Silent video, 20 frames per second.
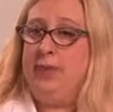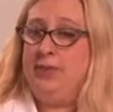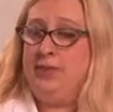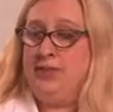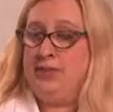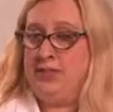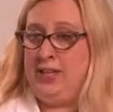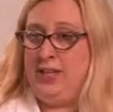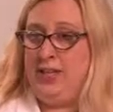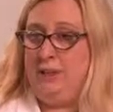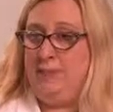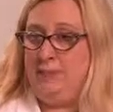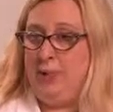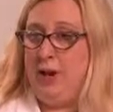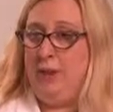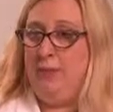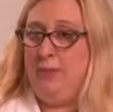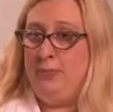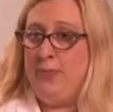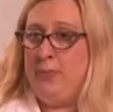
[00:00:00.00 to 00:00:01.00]
The second
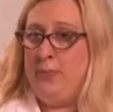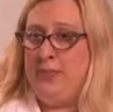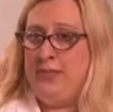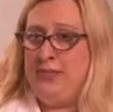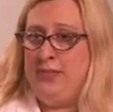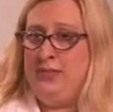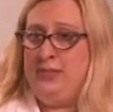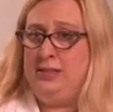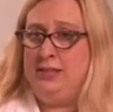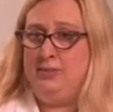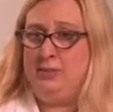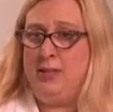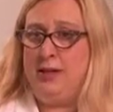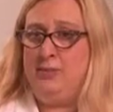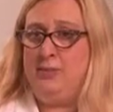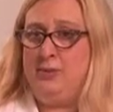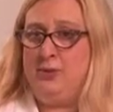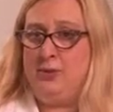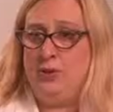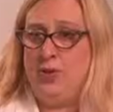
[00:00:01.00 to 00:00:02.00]
problem that we see
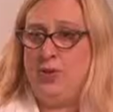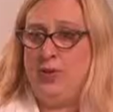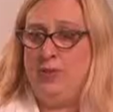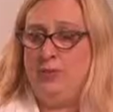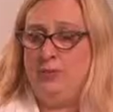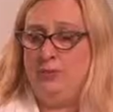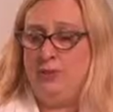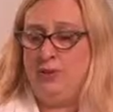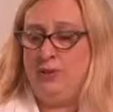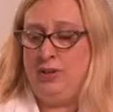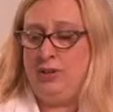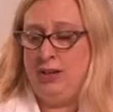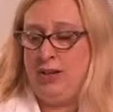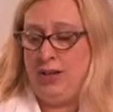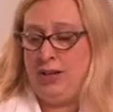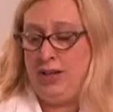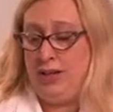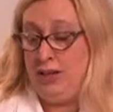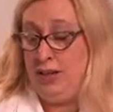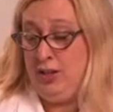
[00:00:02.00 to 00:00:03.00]
sometimes in
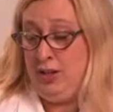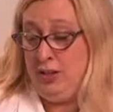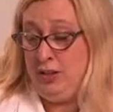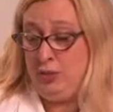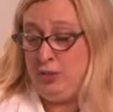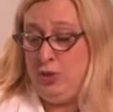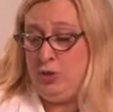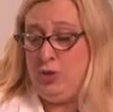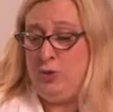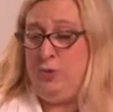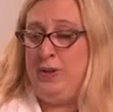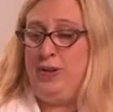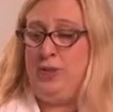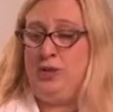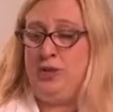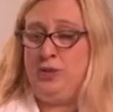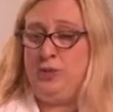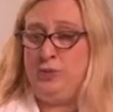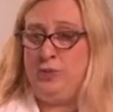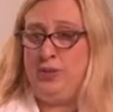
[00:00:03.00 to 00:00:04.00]
those
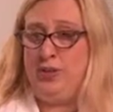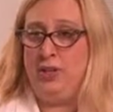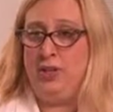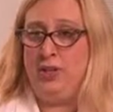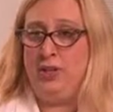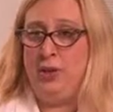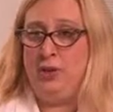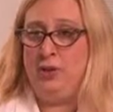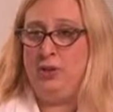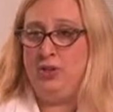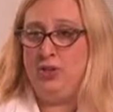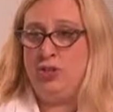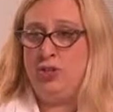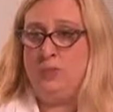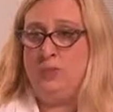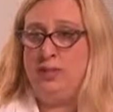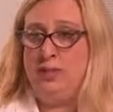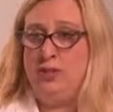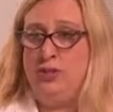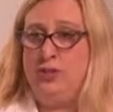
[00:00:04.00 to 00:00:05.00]
patients with lower
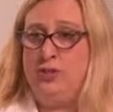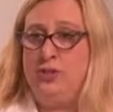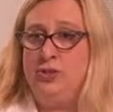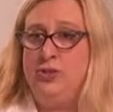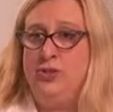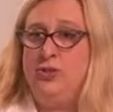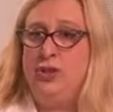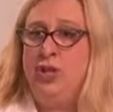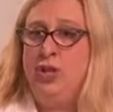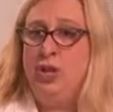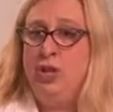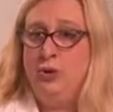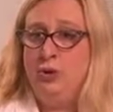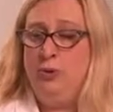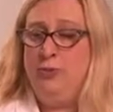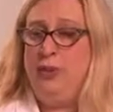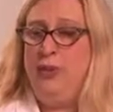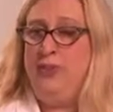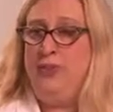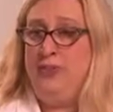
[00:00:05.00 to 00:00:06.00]
extremity ulcers
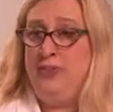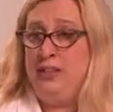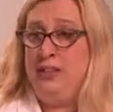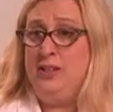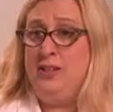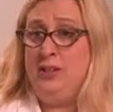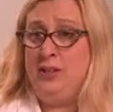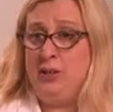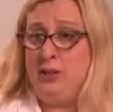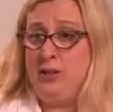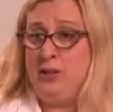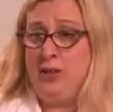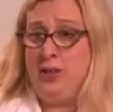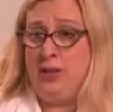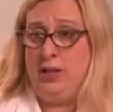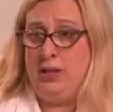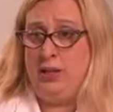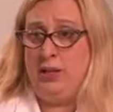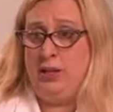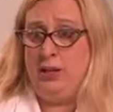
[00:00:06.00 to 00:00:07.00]
would be a venous
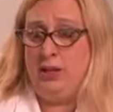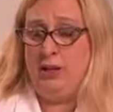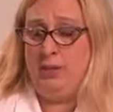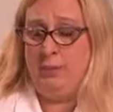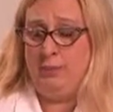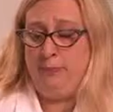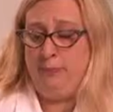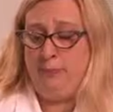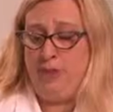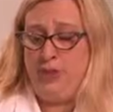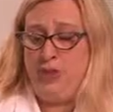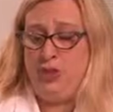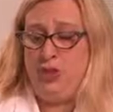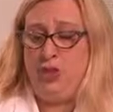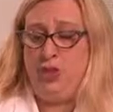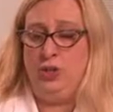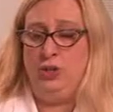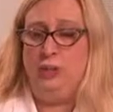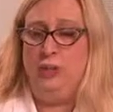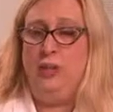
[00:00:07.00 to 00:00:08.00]

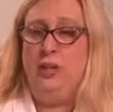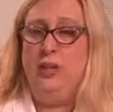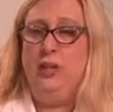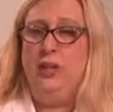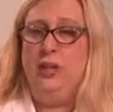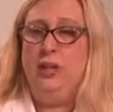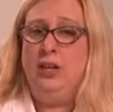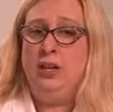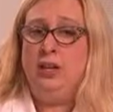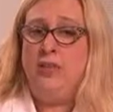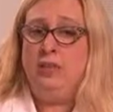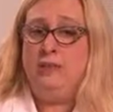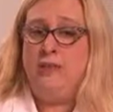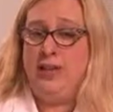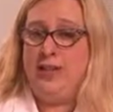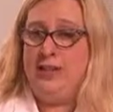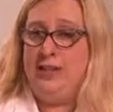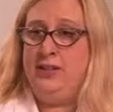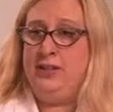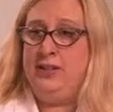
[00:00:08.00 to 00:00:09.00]
issue.
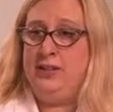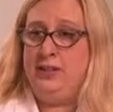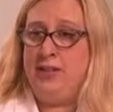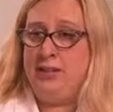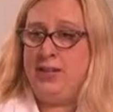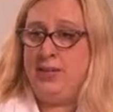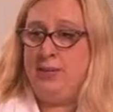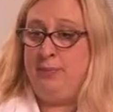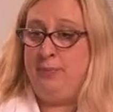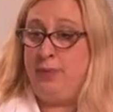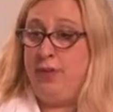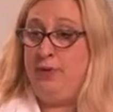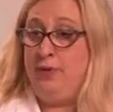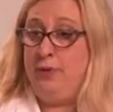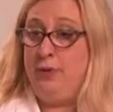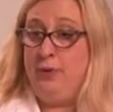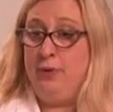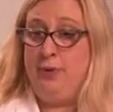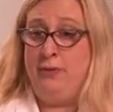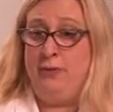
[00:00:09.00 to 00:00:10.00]
Veins take blood
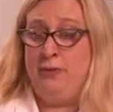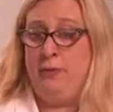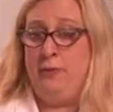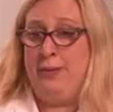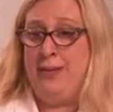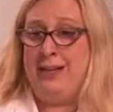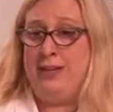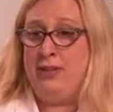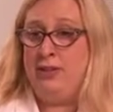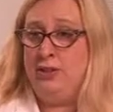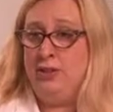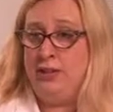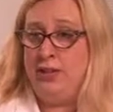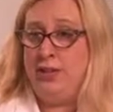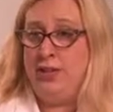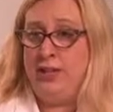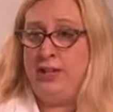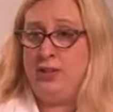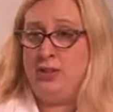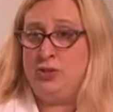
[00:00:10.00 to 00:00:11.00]
from the foot back to the
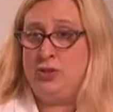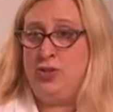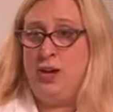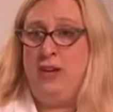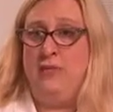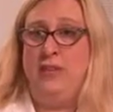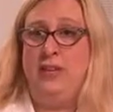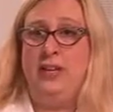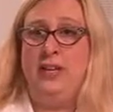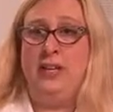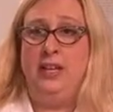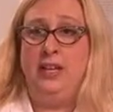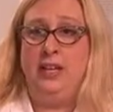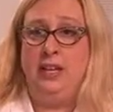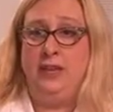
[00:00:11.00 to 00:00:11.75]
heart against gravity.